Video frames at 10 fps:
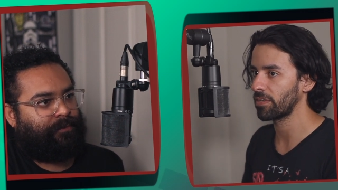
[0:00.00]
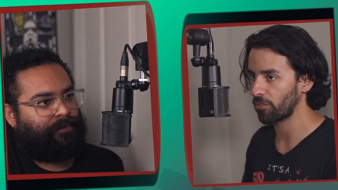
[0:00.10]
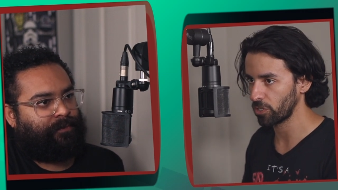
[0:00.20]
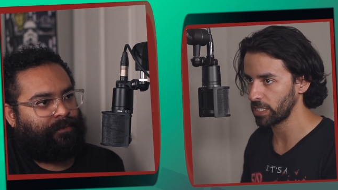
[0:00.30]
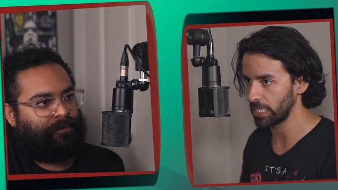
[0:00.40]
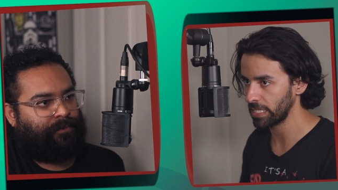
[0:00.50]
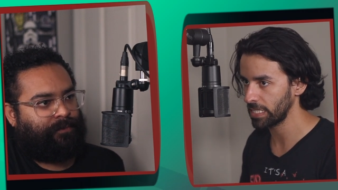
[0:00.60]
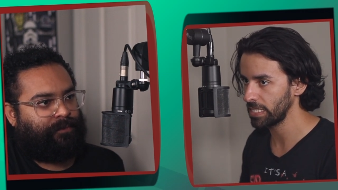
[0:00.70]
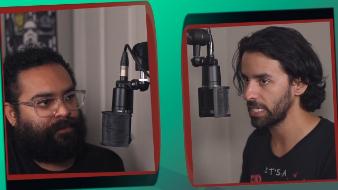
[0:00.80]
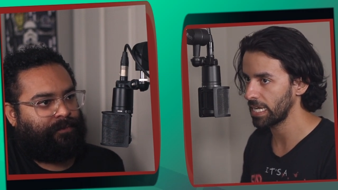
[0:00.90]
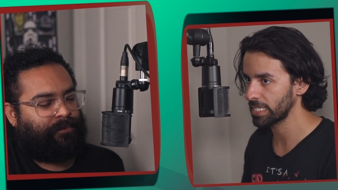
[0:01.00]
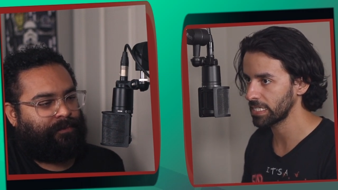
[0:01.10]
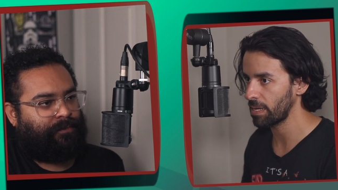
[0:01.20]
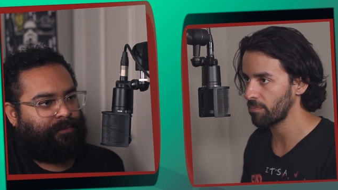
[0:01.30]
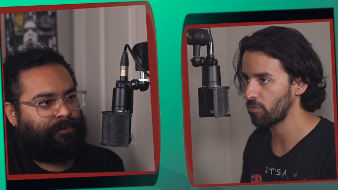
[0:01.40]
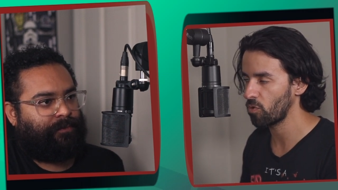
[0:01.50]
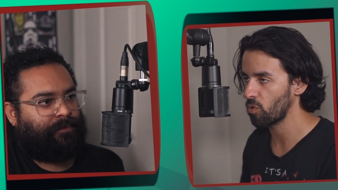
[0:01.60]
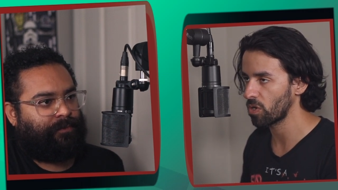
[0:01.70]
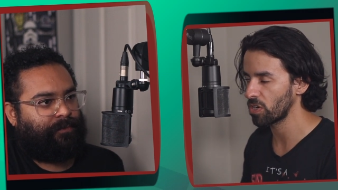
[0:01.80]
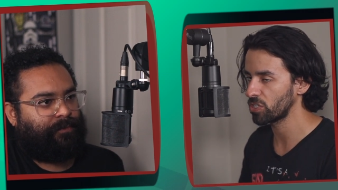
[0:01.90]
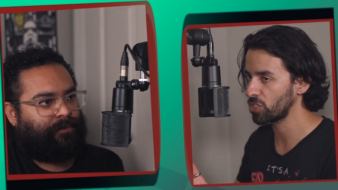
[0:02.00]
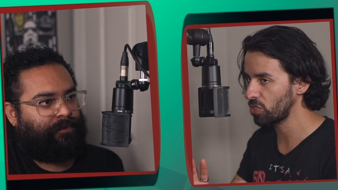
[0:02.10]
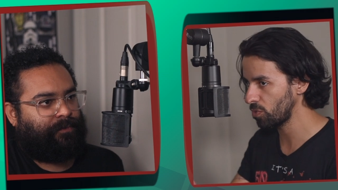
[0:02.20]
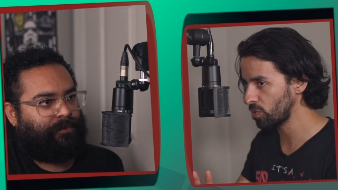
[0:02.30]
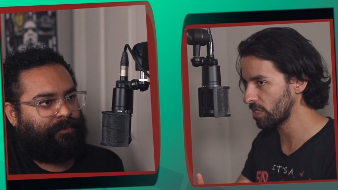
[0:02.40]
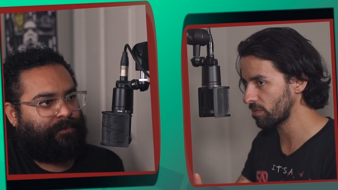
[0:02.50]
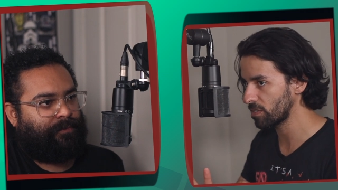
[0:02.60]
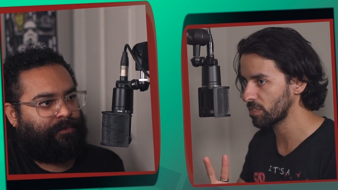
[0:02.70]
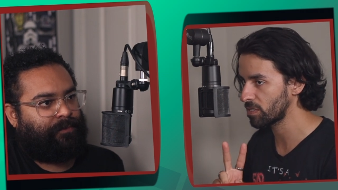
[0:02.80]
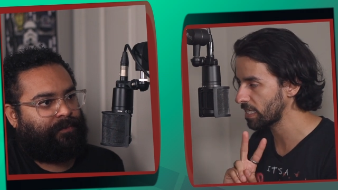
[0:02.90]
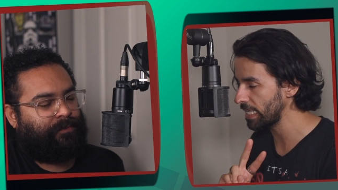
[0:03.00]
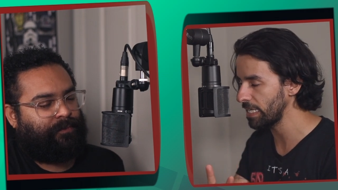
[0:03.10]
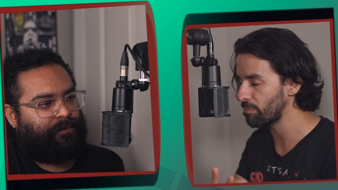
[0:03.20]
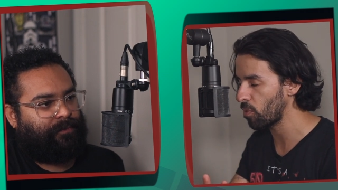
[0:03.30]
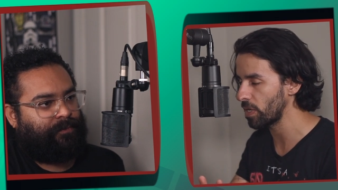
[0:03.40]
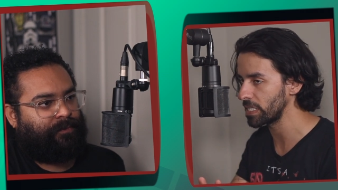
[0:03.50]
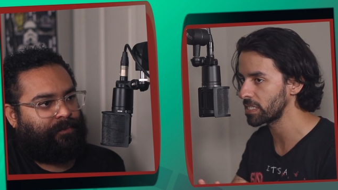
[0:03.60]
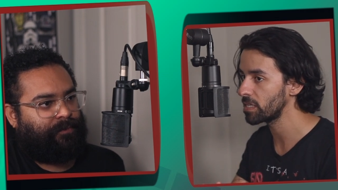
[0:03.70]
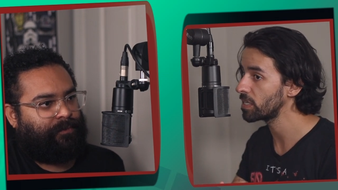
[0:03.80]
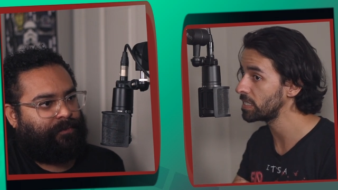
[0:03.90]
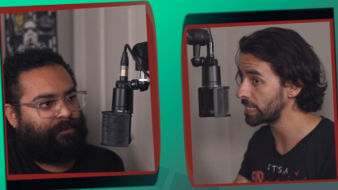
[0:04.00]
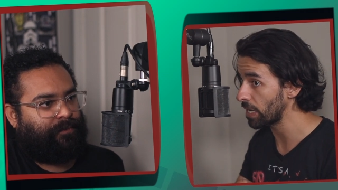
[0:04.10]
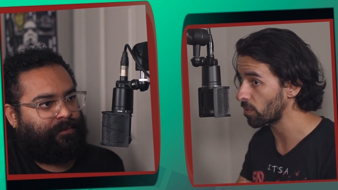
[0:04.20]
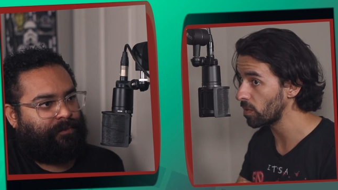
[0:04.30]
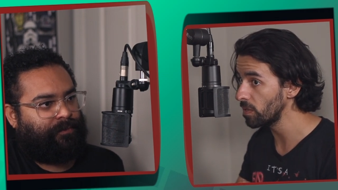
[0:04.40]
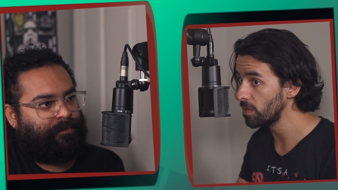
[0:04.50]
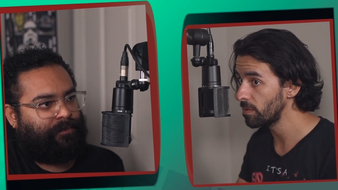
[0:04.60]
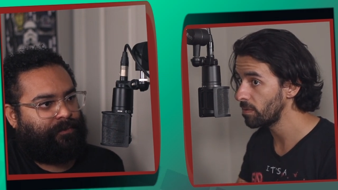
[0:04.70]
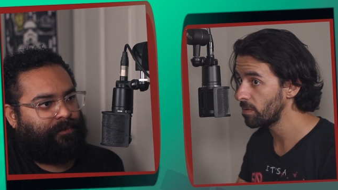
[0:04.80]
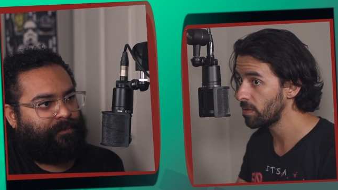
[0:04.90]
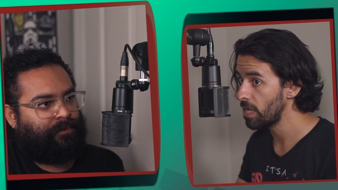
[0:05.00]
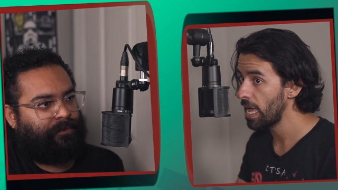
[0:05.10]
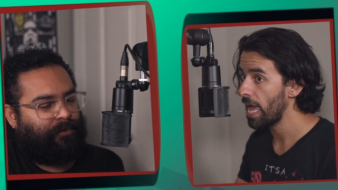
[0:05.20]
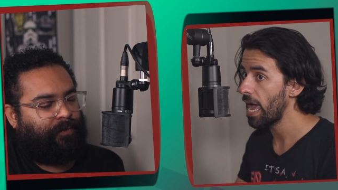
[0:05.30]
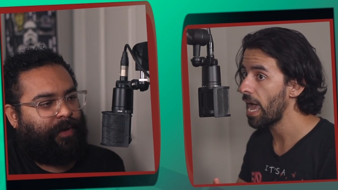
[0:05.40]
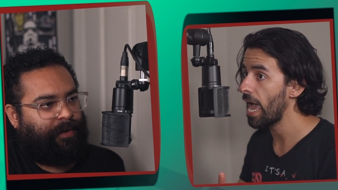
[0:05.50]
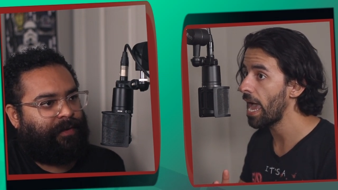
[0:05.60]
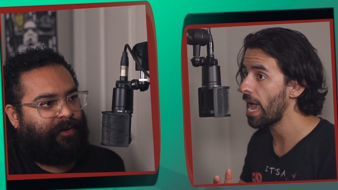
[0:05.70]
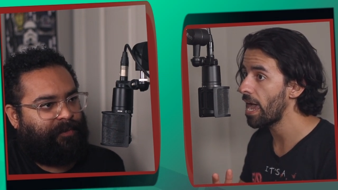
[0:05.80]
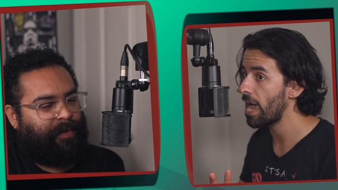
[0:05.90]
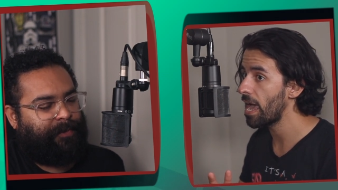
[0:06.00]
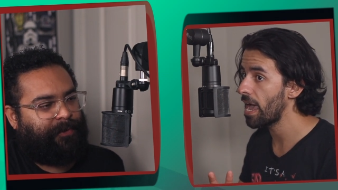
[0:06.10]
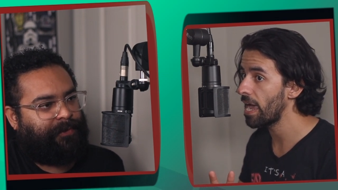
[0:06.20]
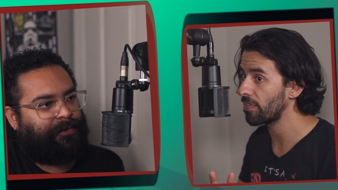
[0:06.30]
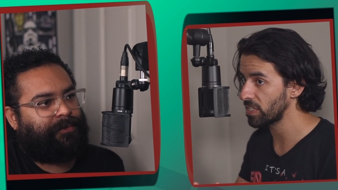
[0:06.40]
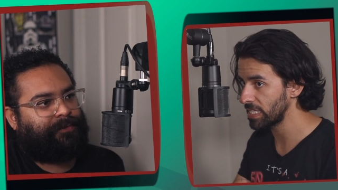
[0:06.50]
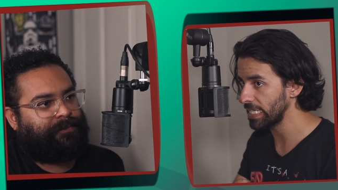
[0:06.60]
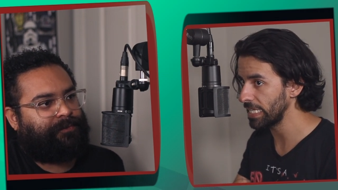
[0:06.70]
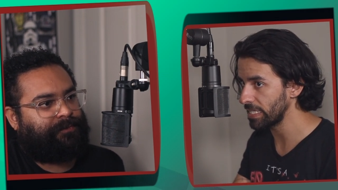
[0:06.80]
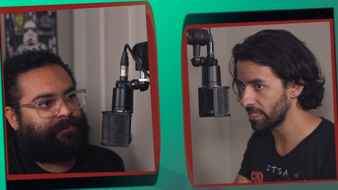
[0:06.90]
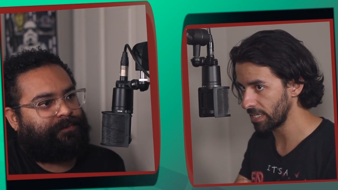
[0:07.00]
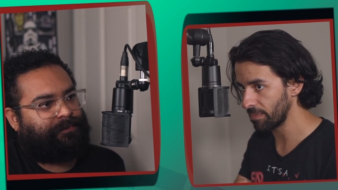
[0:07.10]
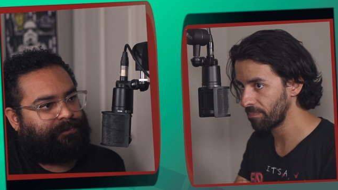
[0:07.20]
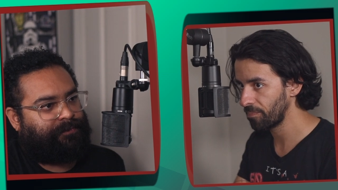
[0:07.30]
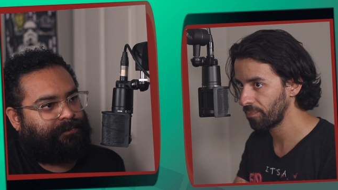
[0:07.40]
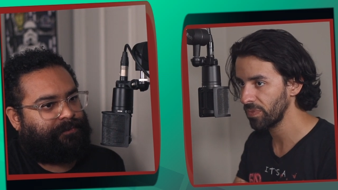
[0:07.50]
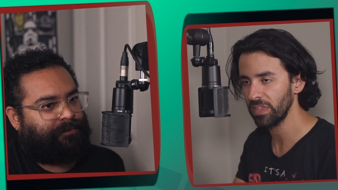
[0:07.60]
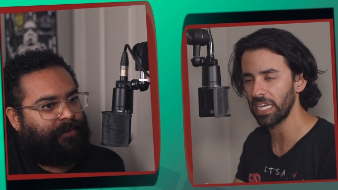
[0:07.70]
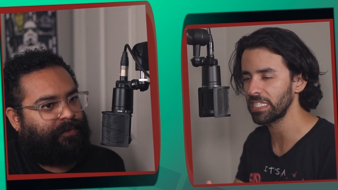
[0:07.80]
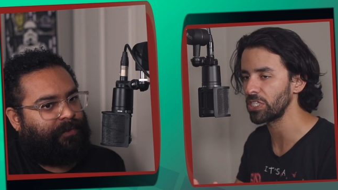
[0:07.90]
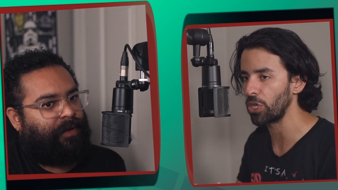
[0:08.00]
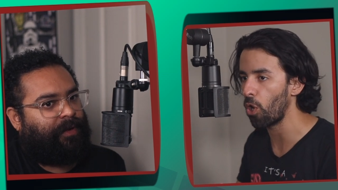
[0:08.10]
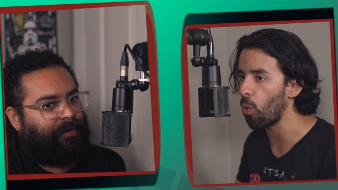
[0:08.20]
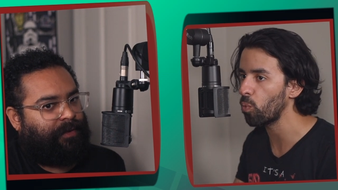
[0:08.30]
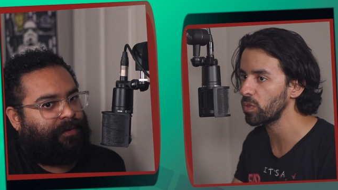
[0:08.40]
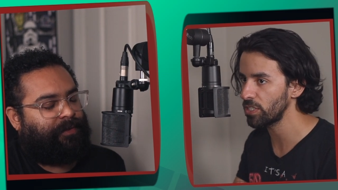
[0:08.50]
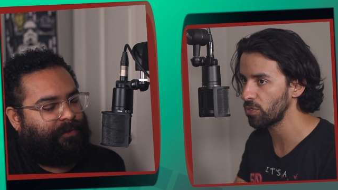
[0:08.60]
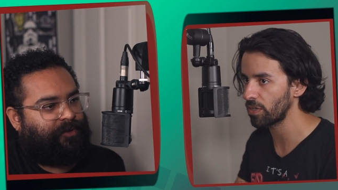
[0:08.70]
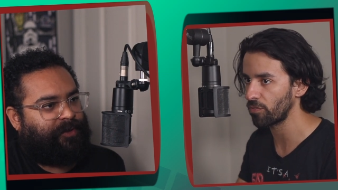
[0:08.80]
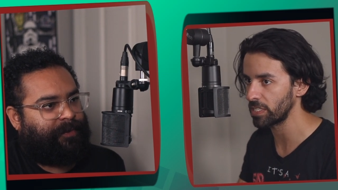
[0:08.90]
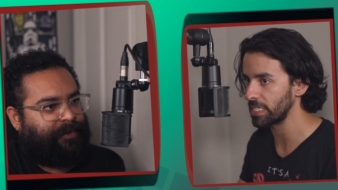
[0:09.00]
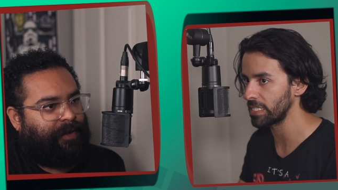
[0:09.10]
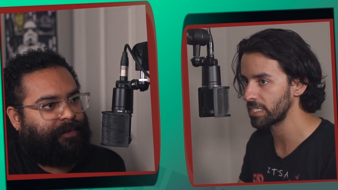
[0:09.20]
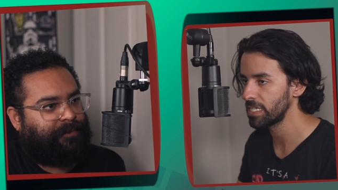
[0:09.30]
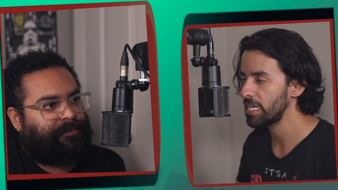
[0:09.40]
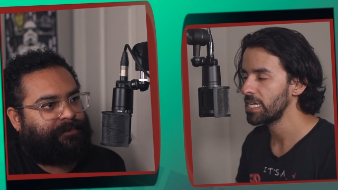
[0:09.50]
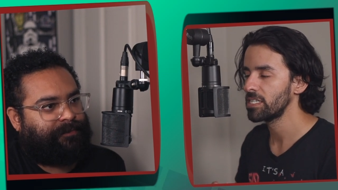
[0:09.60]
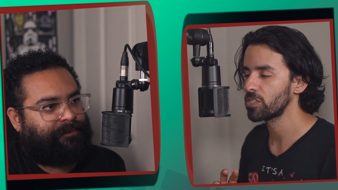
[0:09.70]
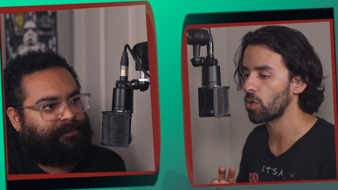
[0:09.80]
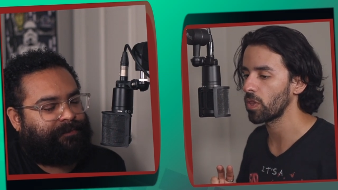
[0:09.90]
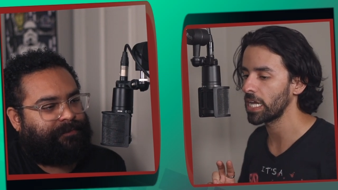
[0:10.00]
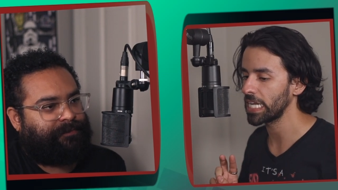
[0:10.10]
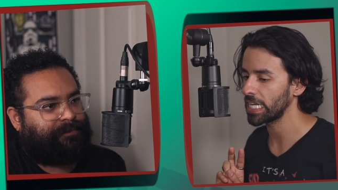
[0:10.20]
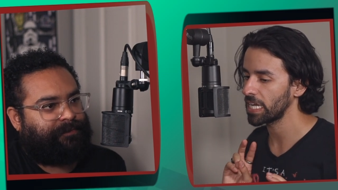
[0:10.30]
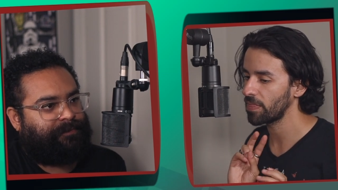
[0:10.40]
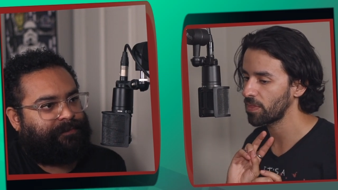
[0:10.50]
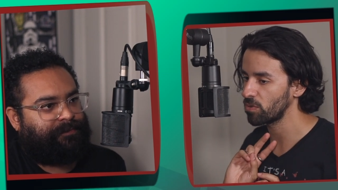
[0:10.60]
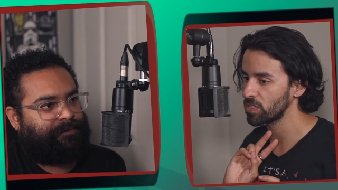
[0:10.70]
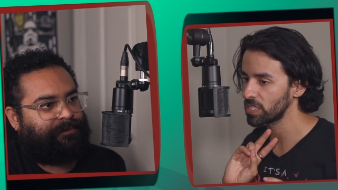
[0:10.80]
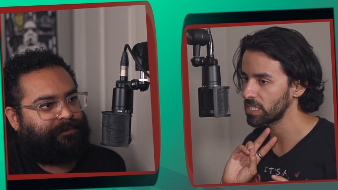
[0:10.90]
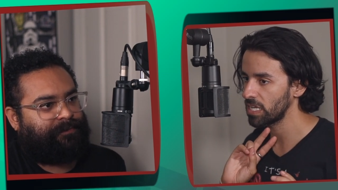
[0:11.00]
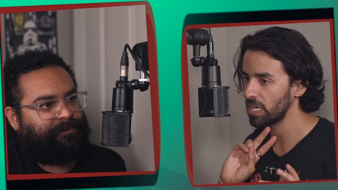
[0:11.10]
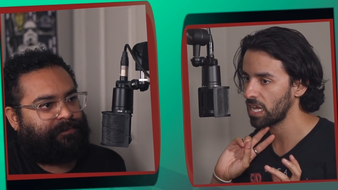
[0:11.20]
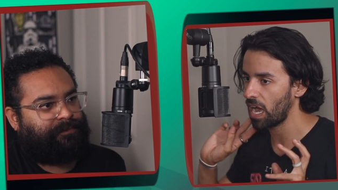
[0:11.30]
Speaker 1: in the first season except for two key points Daryl.
Speaker 2: Right. I remember.
Speaker 1: And the CDC. That's the only two differences. So like there was